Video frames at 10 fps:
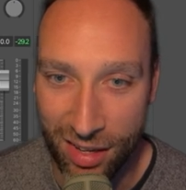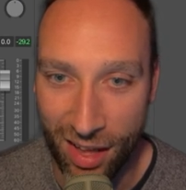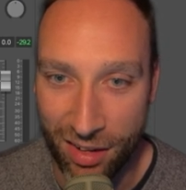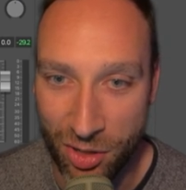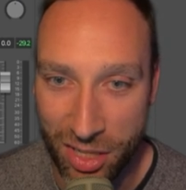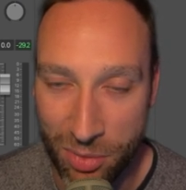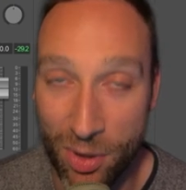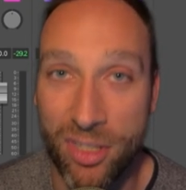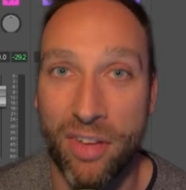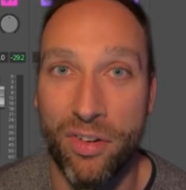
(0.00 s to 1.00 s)
and uses
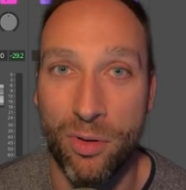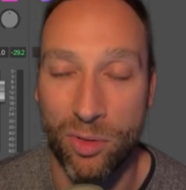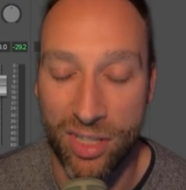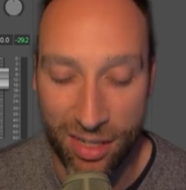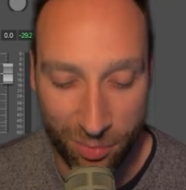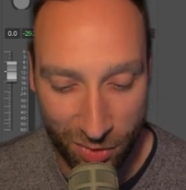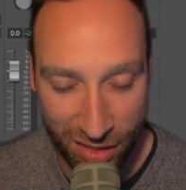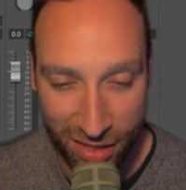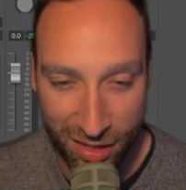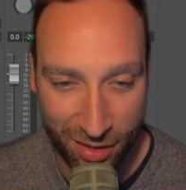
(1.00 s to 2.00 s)
about 7 notes in it. This
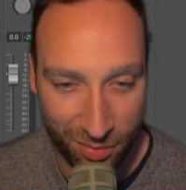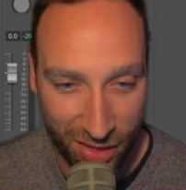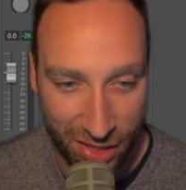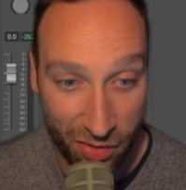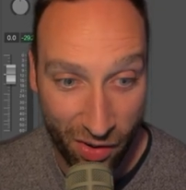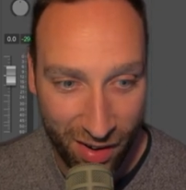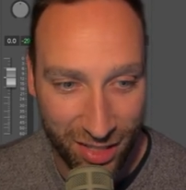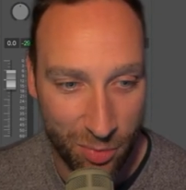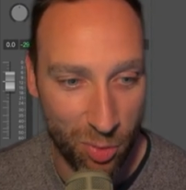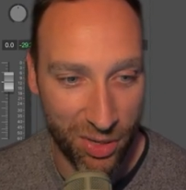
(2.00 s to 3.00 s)
is a very
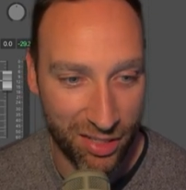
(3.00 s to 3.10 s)
simple piece.